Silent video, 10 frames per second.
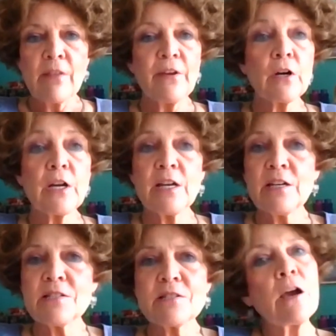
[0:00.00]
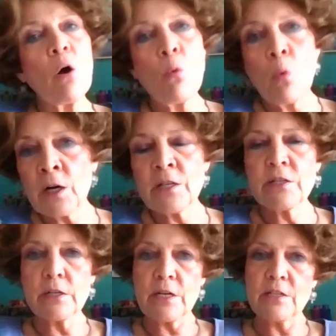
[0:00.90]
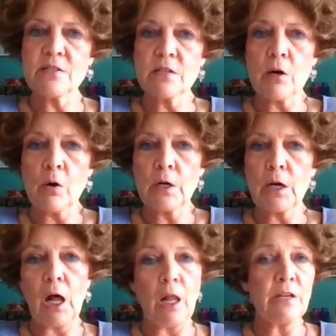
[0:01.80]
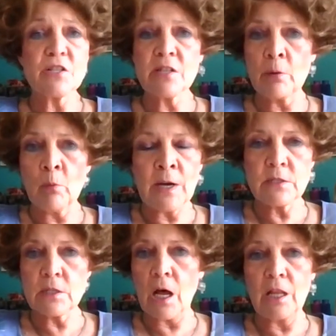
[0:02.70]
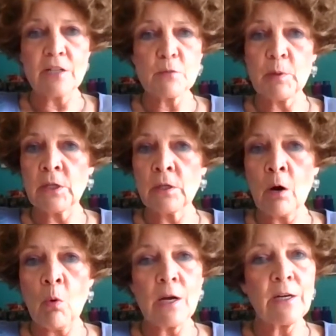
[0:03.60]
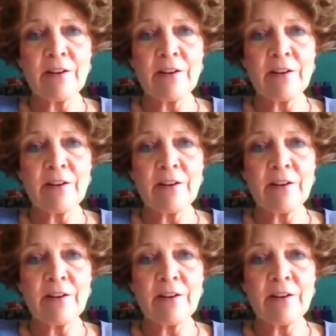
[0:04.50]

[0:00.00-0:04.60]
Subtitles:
Their kids, they all wanted their kids to go to college. They went to college, but you know what?